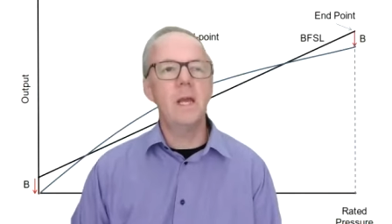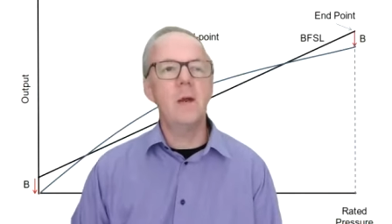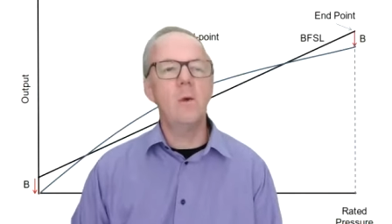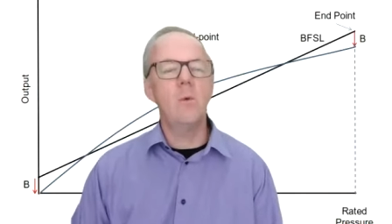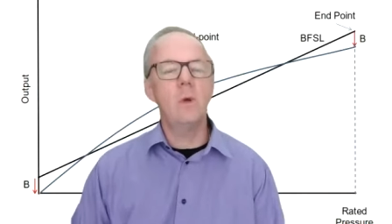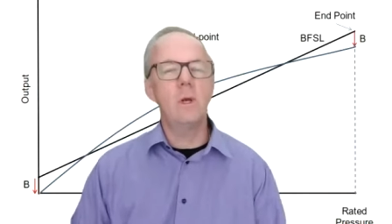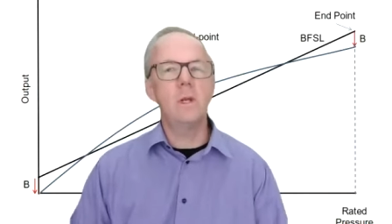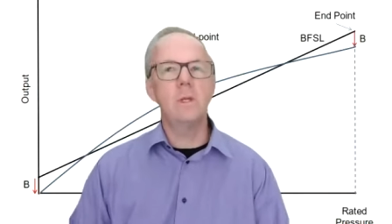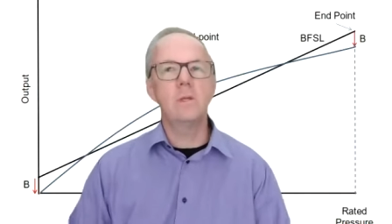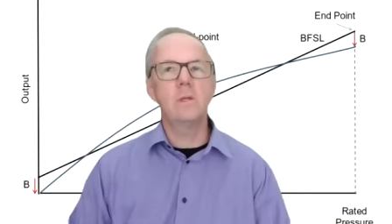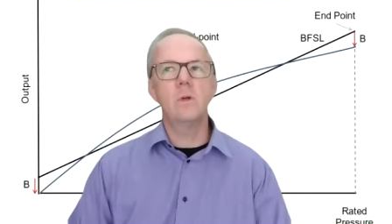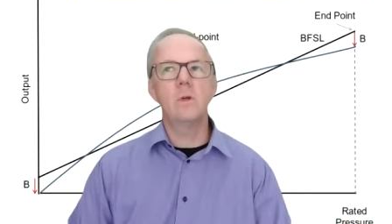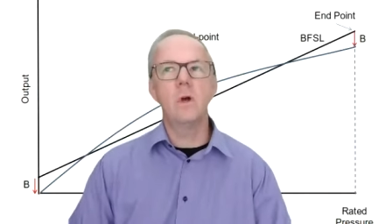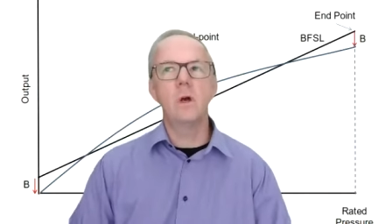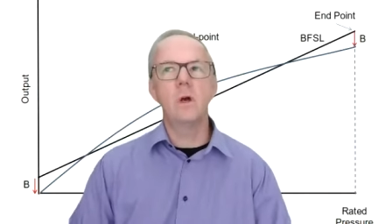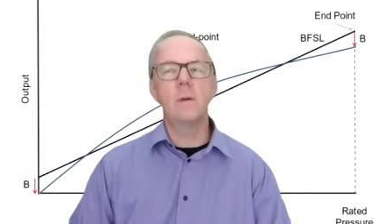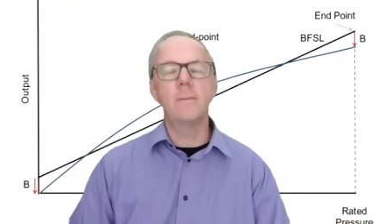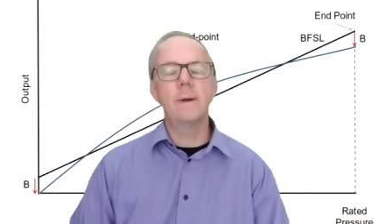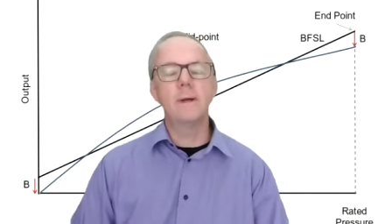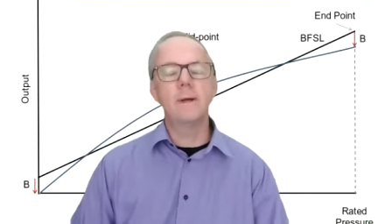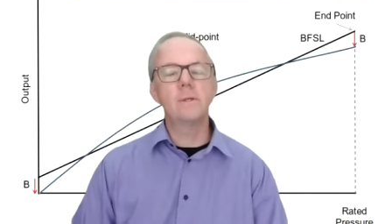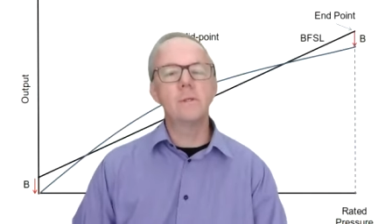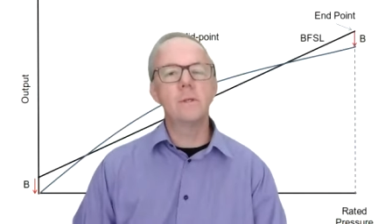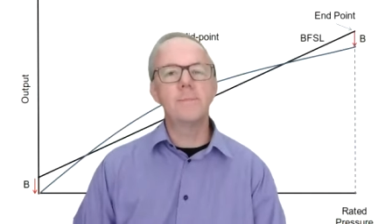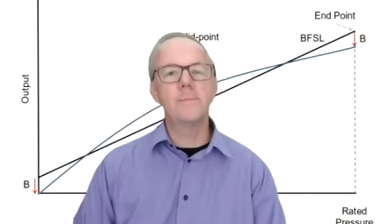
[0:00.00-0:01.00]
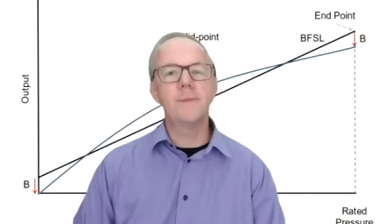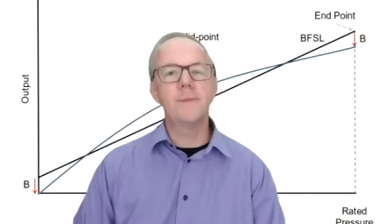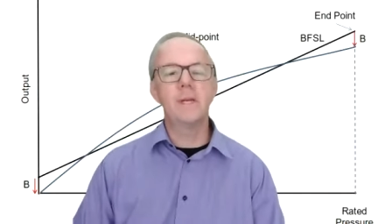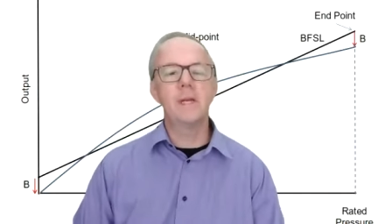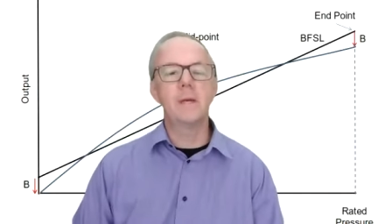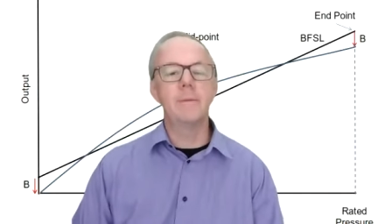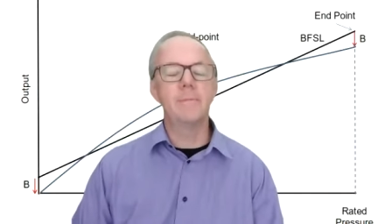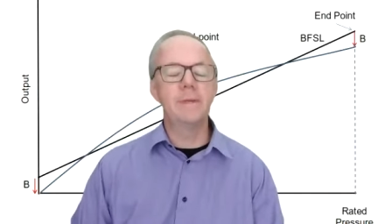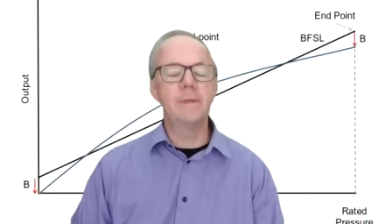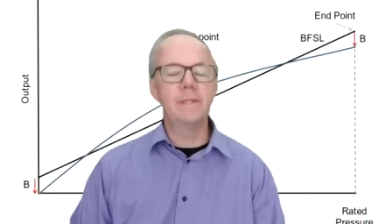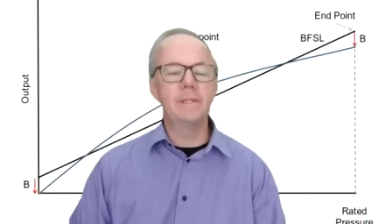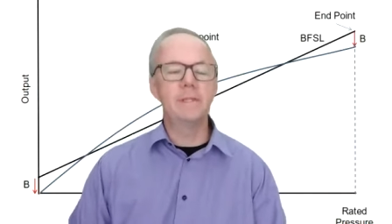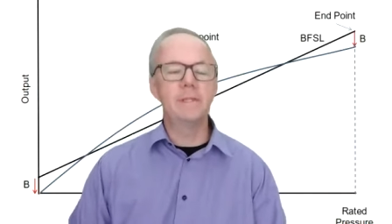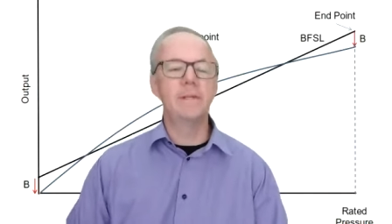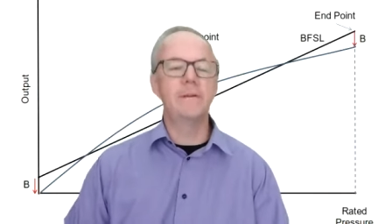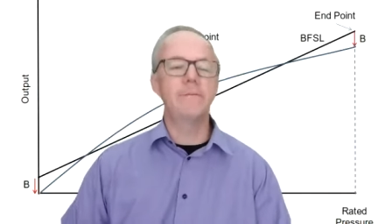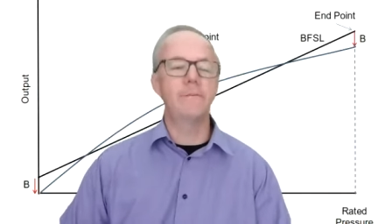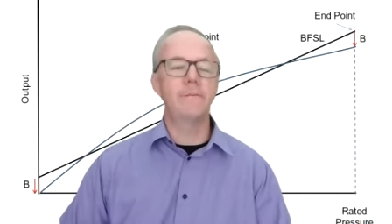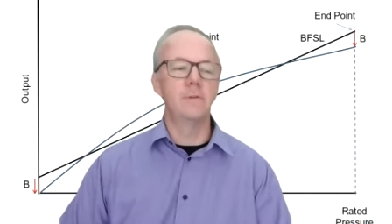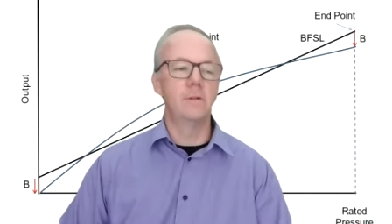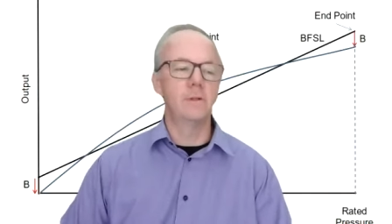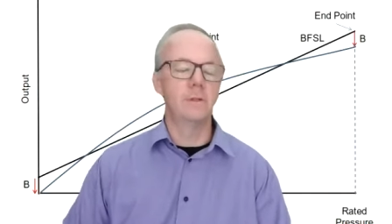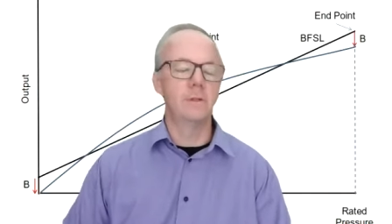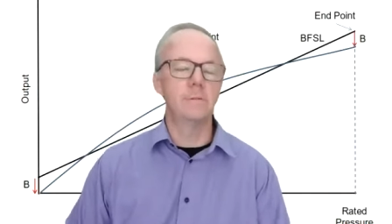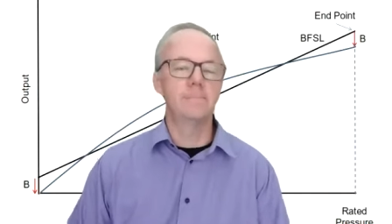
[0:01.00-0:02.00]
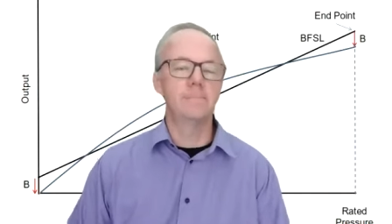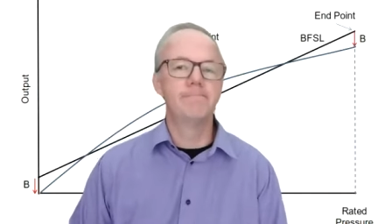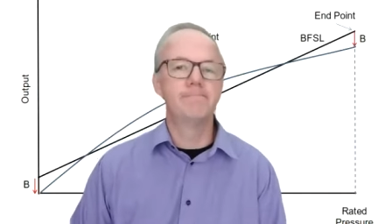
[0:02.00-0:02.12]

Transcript: I want to talk about something a bit different,